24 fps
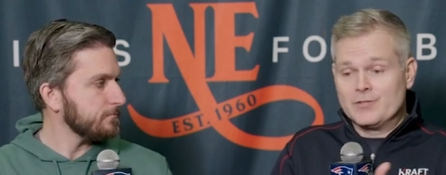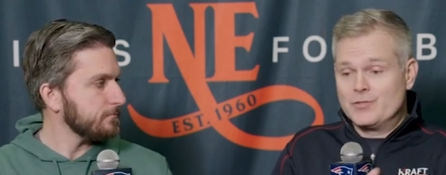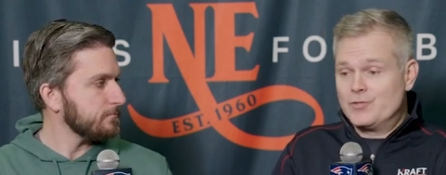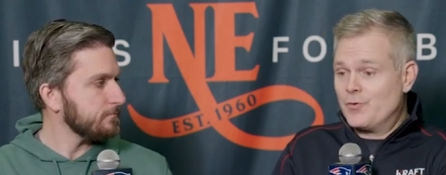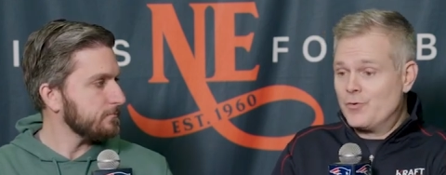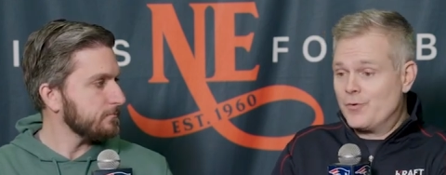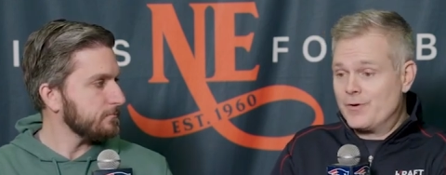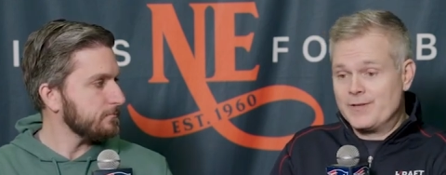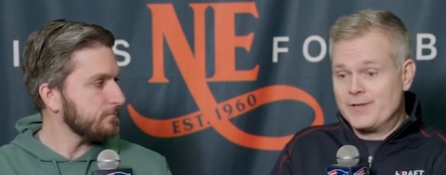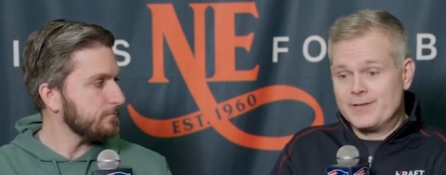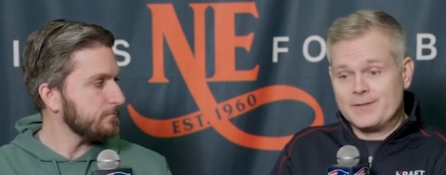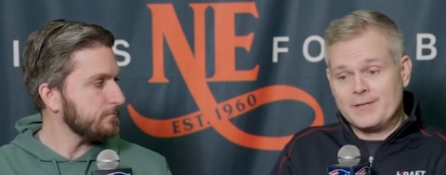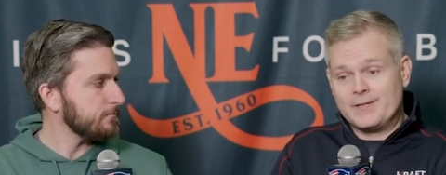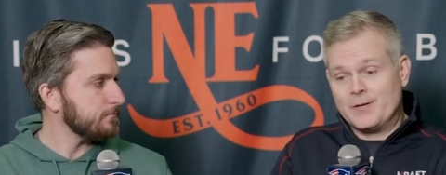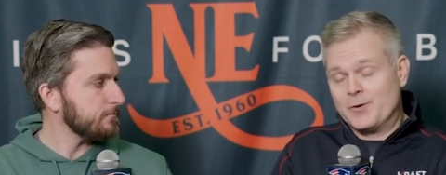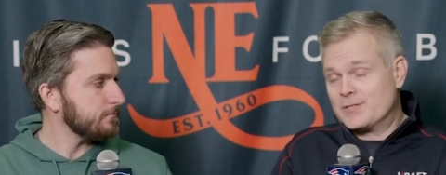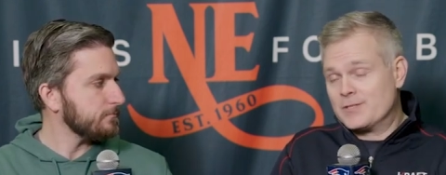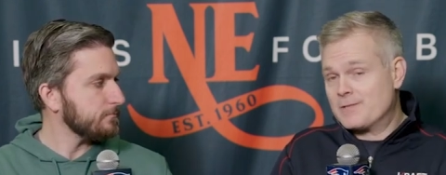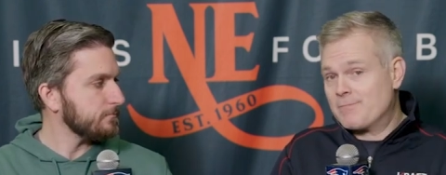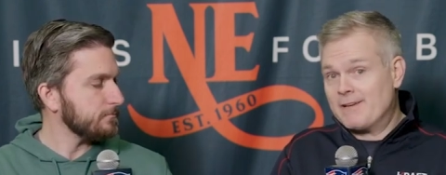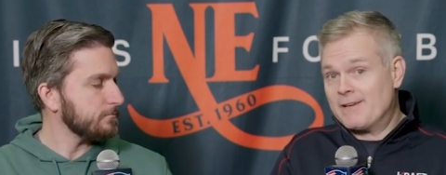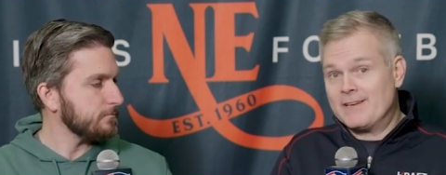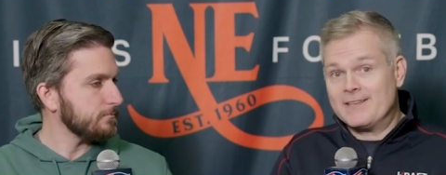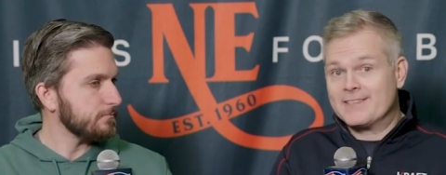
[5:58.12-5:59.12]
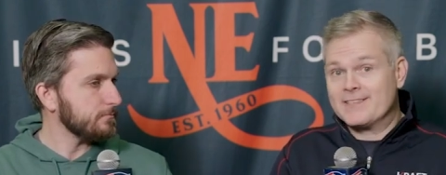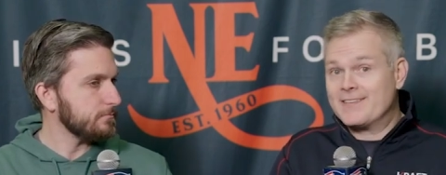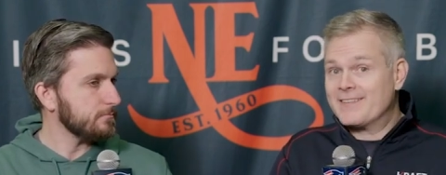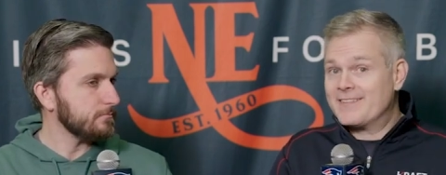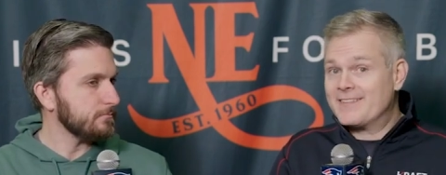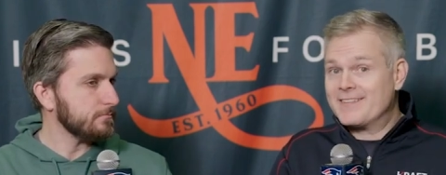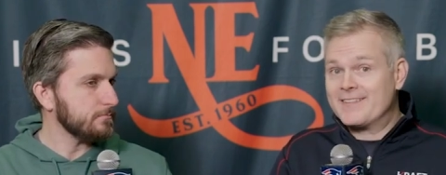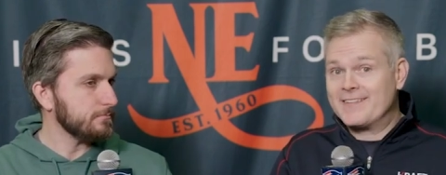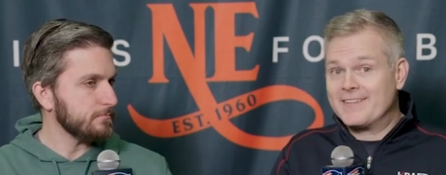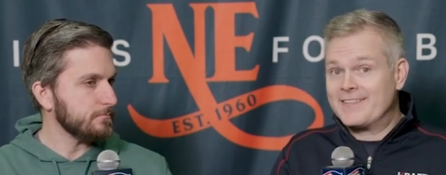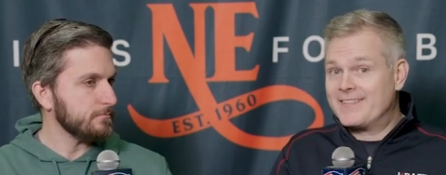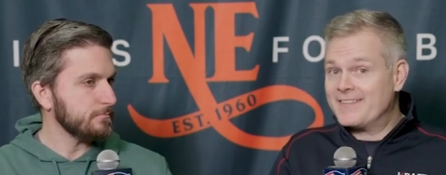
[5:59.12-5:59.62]
Speaker 1: Jordan, you know, explain this
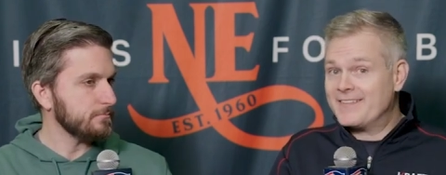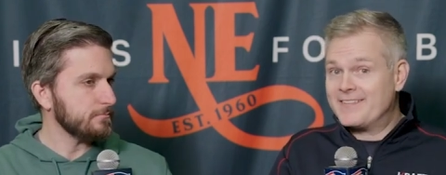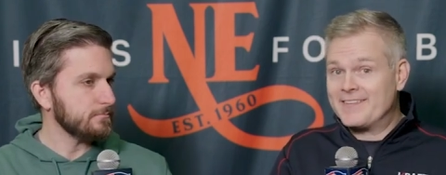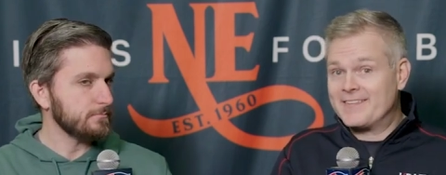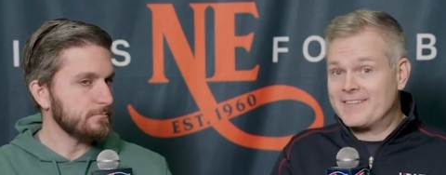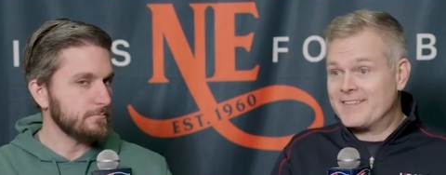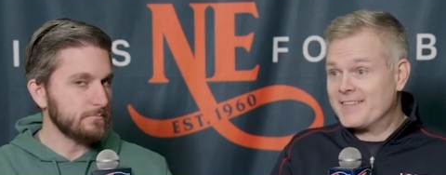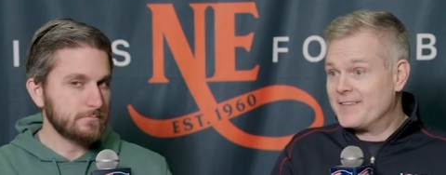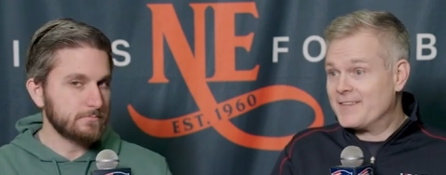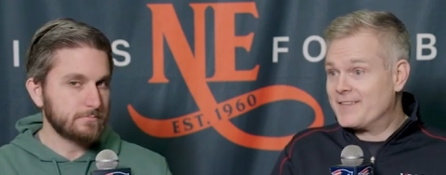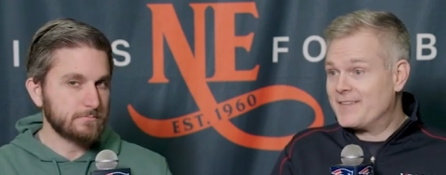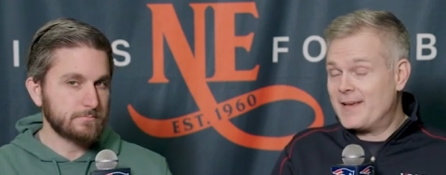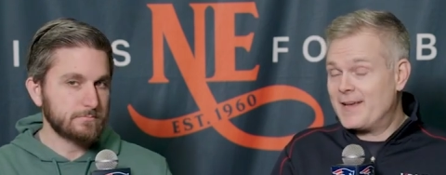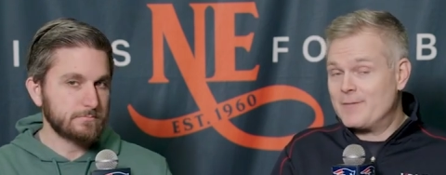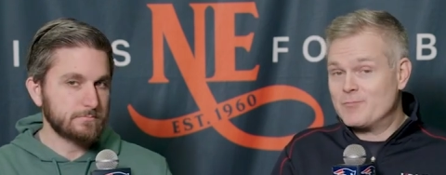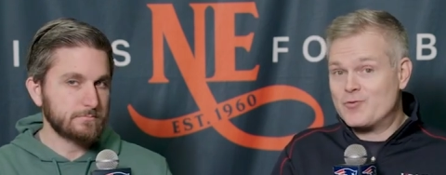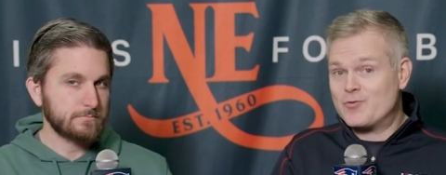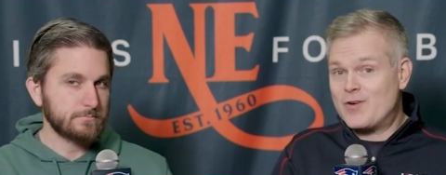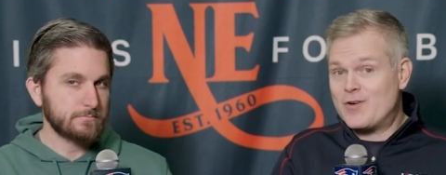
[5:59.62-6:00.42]
isn't the, this isn't the same